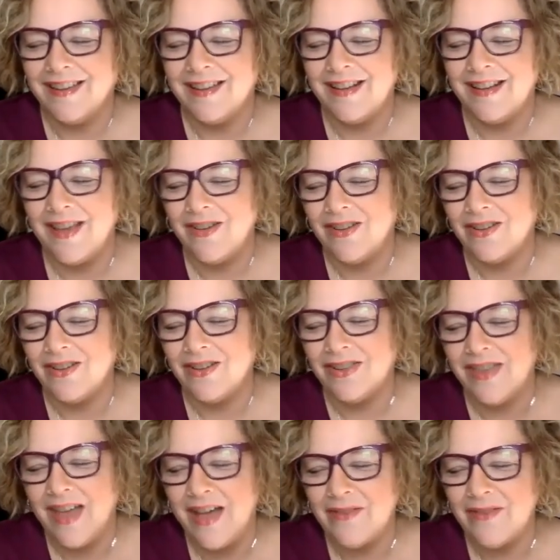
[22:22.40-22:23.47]
how good
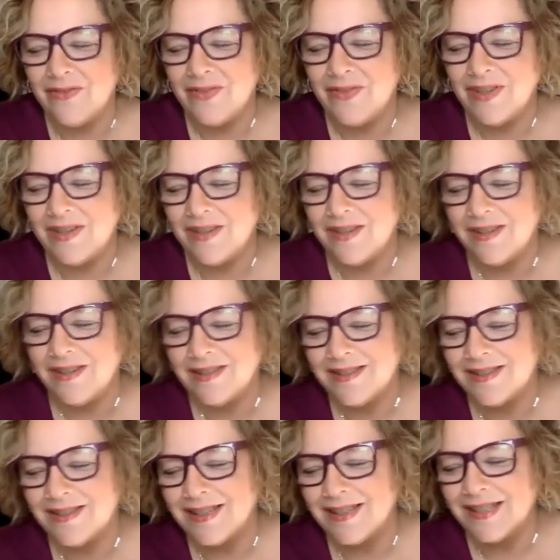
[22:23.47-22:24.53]
that
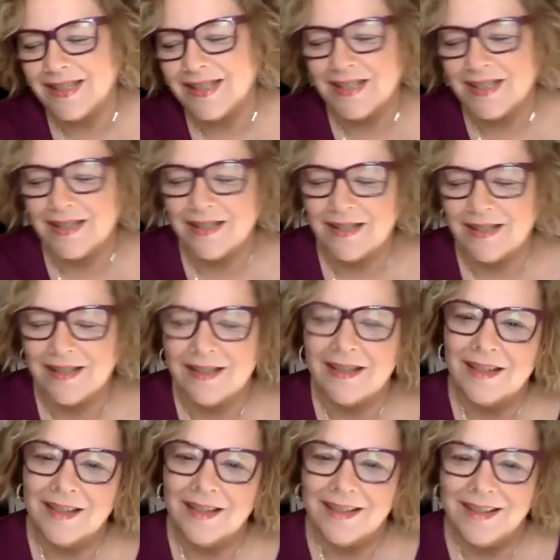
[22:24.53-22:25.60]
feels.
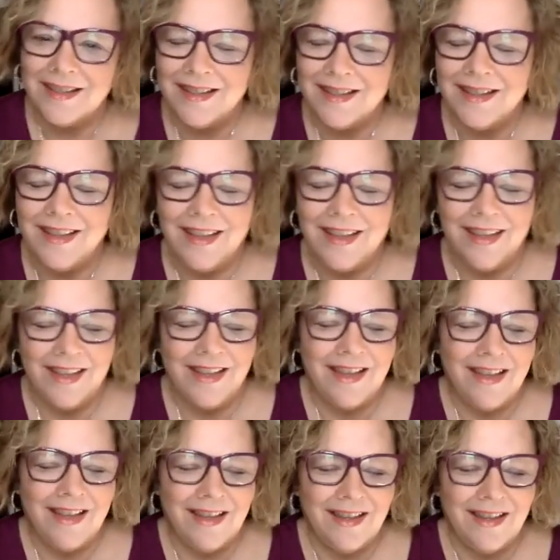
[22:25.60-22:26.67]
Yeah.
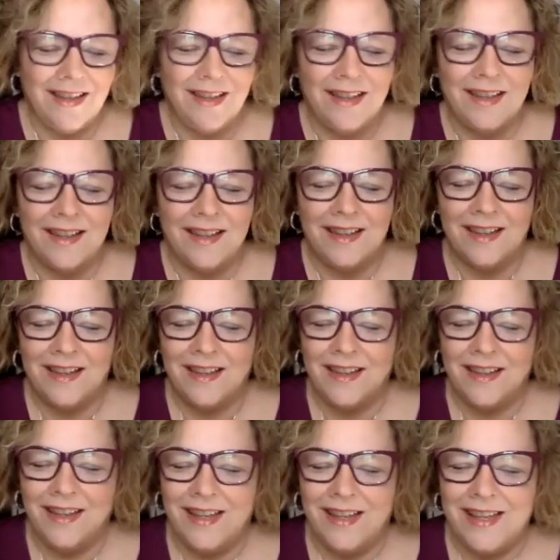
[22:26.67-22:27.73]

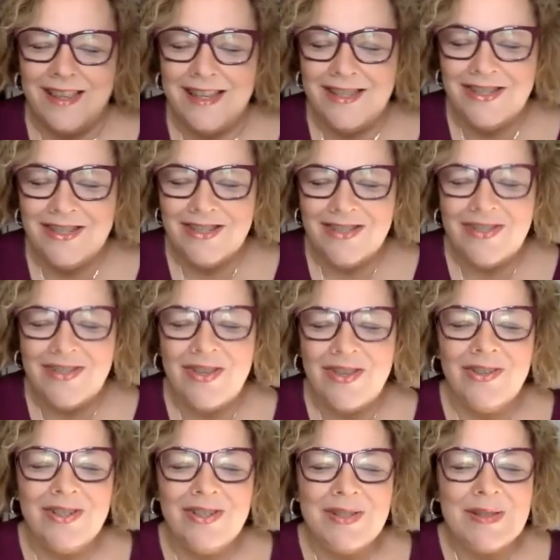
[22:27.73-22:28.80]
And then just
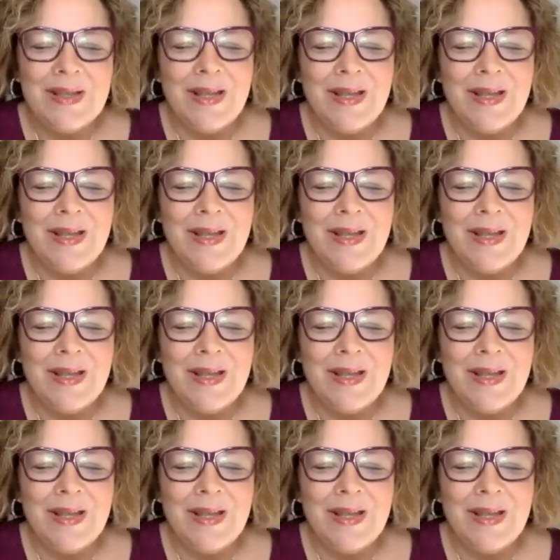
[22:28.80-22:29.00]
notice